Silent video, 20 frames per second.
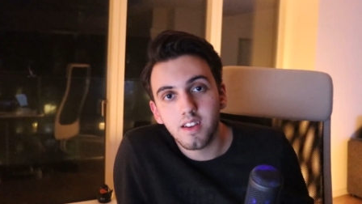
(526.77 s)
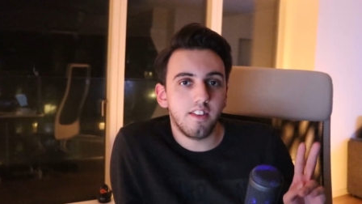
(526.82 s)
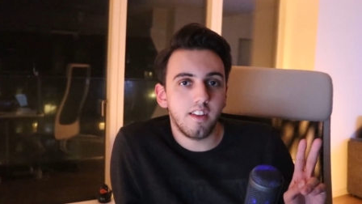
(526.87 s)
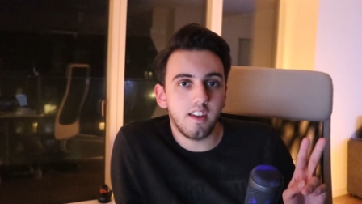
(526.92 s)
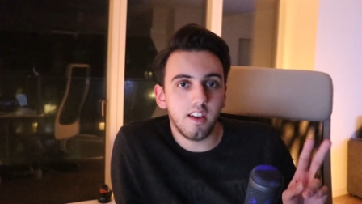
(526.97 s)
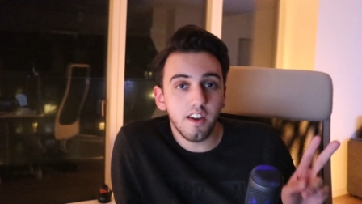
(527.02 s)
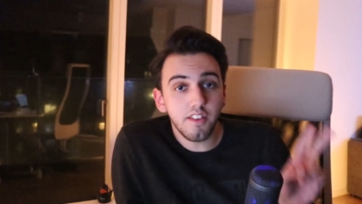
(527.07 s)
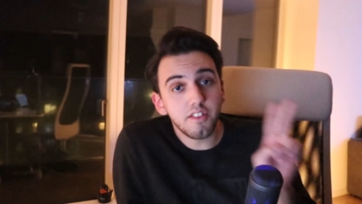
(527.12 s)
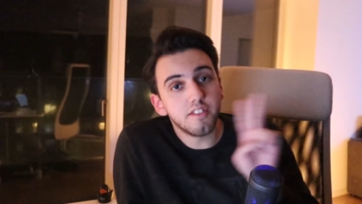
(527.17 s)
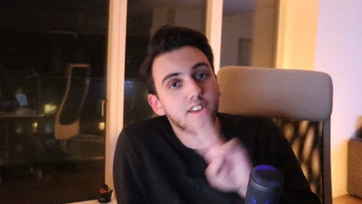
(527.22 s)
And
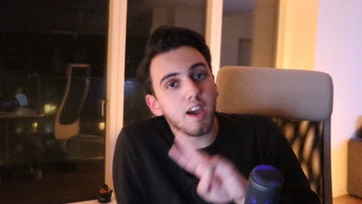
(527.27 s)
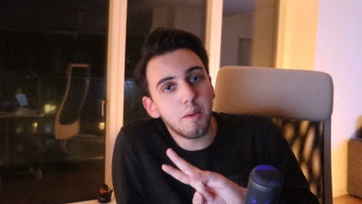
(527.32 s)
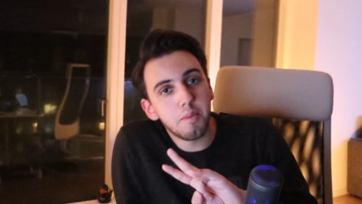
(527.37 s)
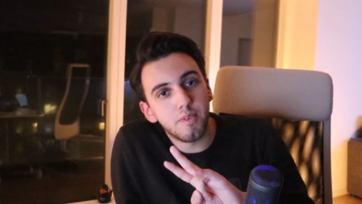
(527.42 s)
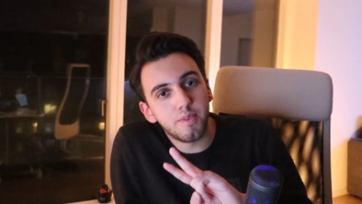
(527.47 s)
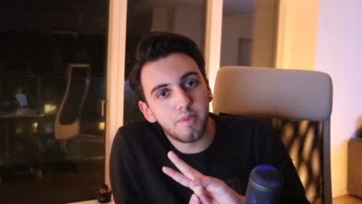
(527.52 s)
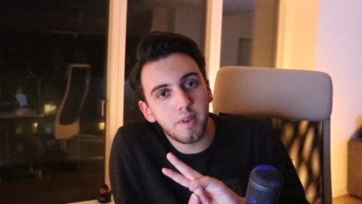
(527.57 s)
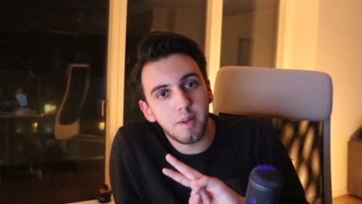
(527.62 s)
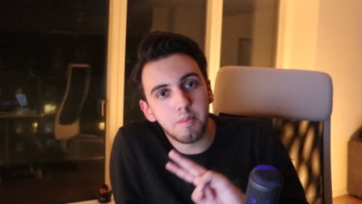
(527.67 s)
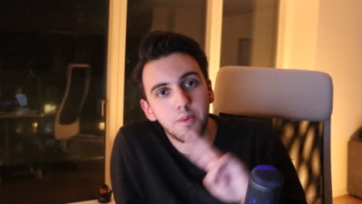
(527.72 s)
the other
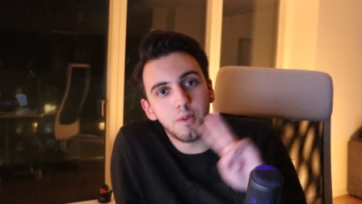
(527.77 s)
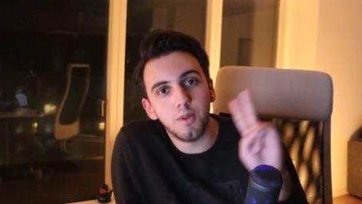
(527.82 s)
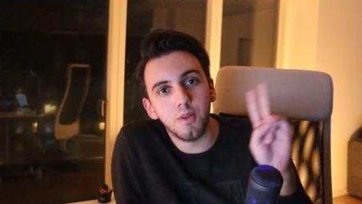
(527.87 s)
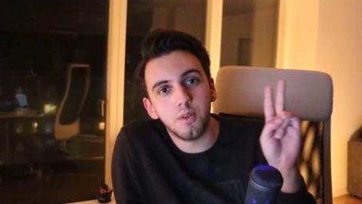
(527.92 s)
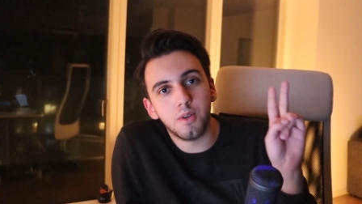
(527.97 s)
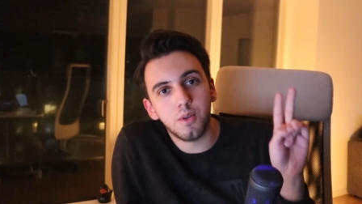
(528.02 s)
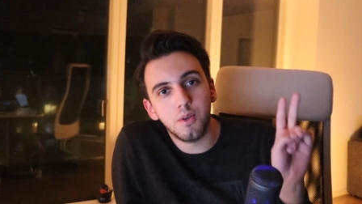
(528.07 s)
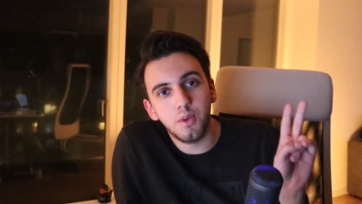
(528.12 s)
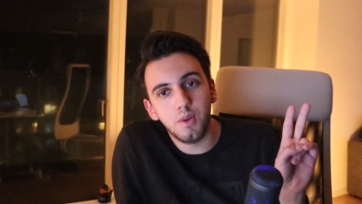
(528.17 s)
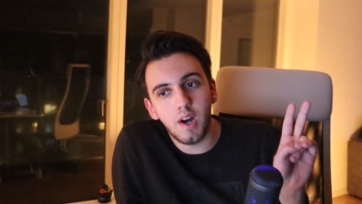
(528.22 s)
type of
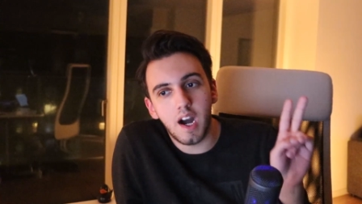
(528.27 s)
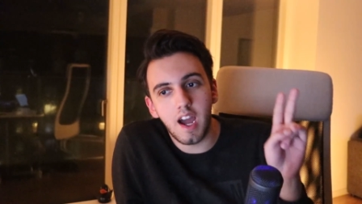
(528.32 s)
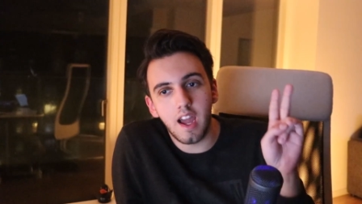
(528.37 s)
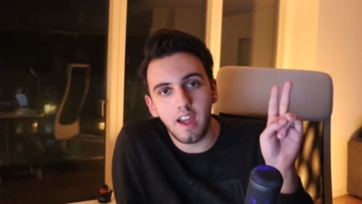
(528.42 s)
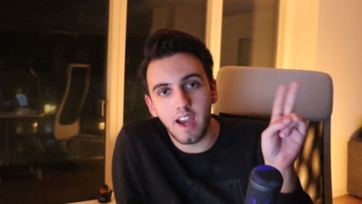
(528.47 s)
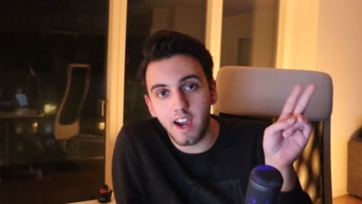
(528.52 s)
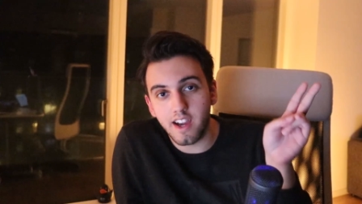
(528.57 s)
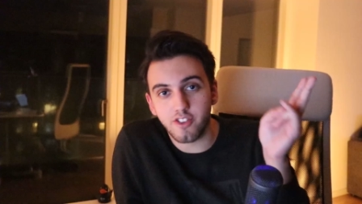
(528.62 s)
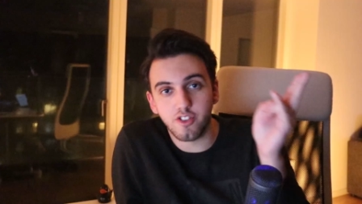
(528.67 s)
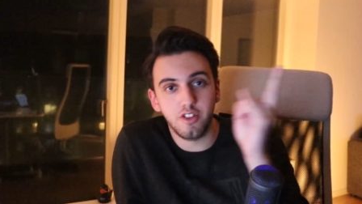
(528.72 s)
people who
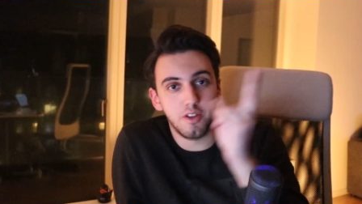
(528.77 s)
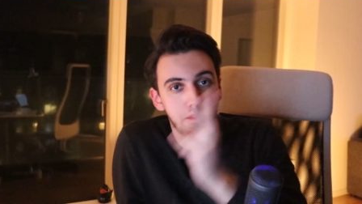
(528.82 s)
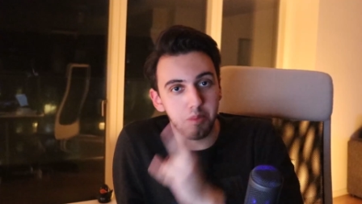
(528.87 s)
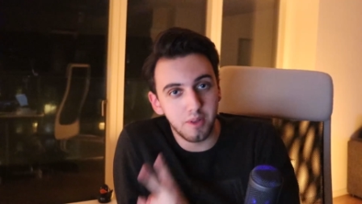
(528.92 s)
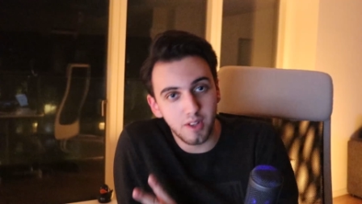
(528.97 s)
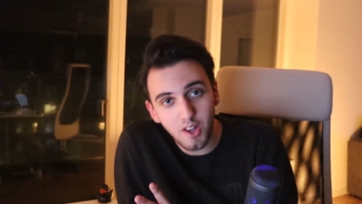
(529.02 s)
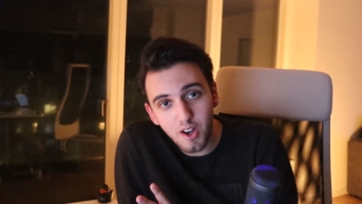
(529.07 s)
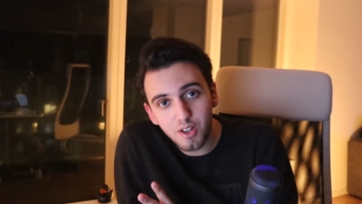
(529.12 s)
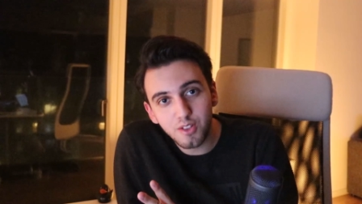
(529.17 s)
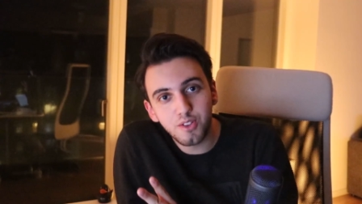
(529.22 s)
I actually
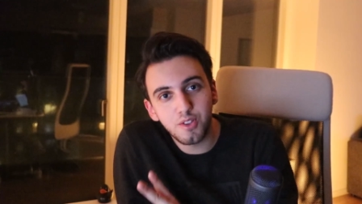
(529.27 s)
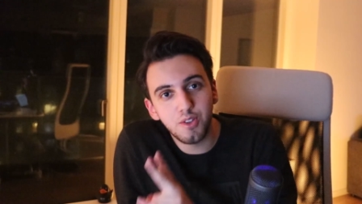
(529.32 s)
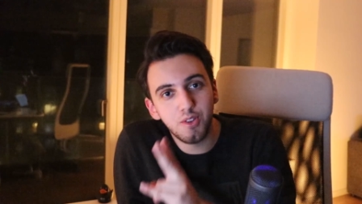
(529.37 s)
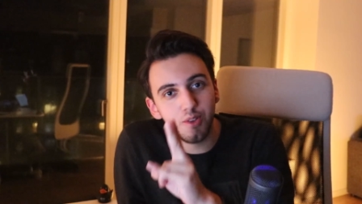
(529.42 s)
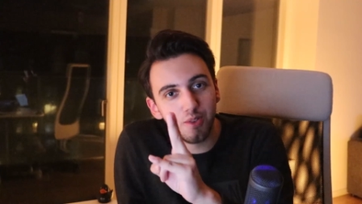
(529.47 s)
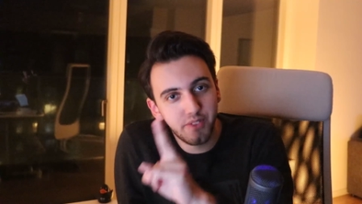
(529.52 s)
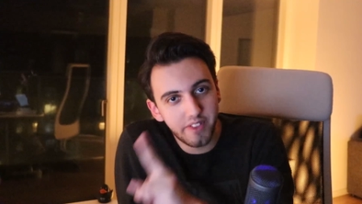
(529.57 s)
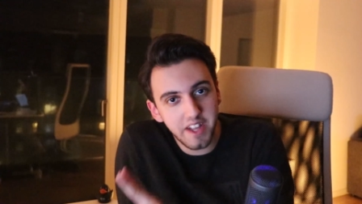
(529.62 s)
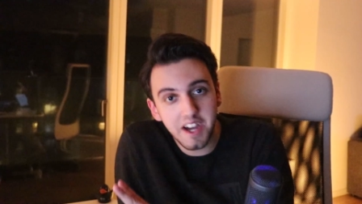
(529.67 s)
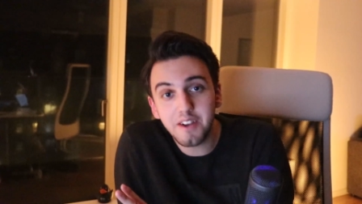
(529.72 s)
belong
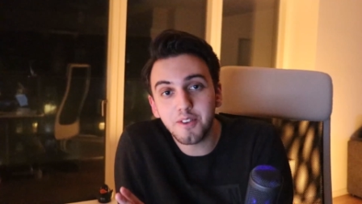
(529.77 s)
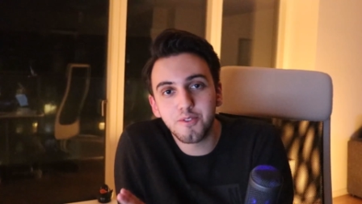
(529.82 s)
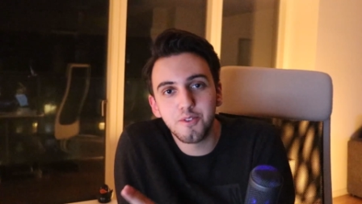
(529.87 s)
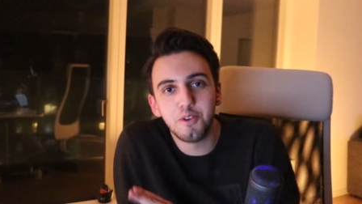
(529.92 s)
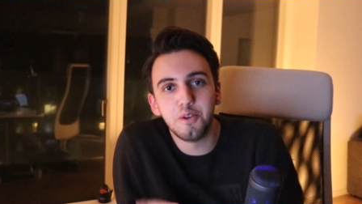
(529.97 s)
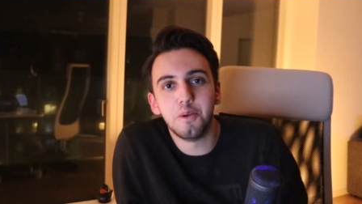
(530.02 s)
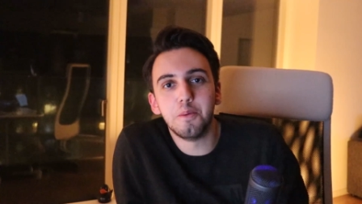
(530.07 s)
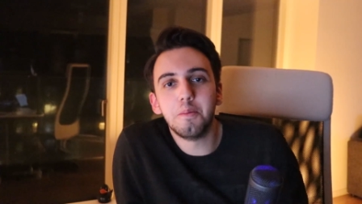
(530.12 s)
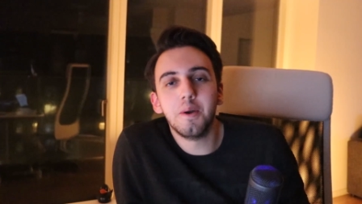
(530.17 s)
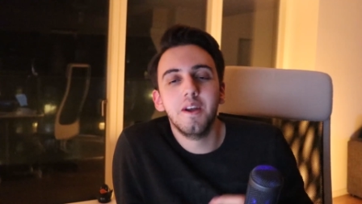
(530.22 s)
to, that
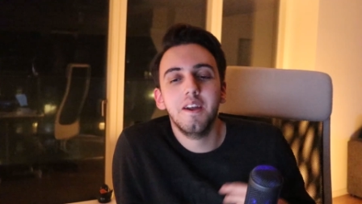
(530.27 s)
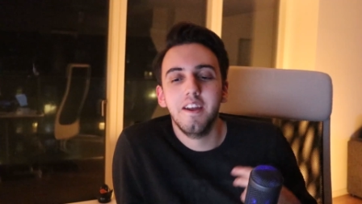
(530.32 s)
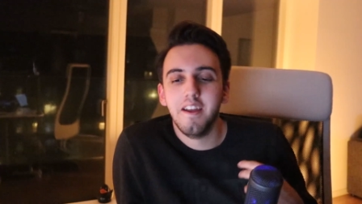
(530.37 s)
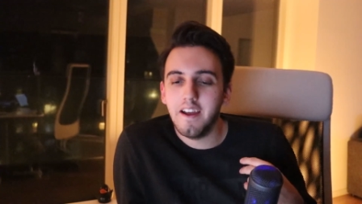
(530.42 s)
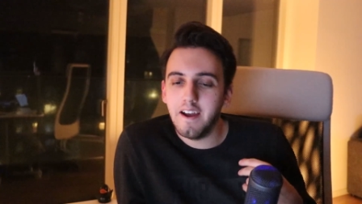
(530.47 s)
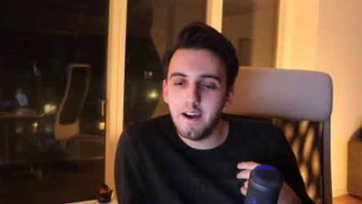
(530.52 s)
group,